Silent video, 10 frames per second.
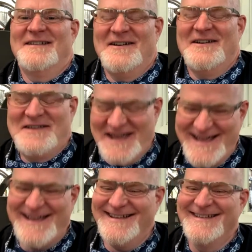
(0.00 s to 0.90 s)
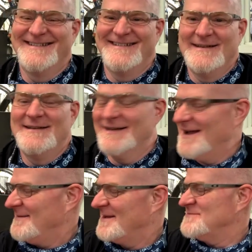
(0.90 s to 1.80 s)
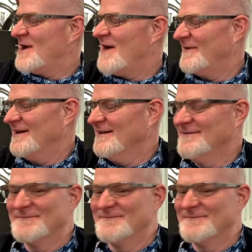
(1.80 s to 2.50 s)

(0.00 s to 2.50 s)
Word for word: You ready to plug it in? All right, let me get some coffee here.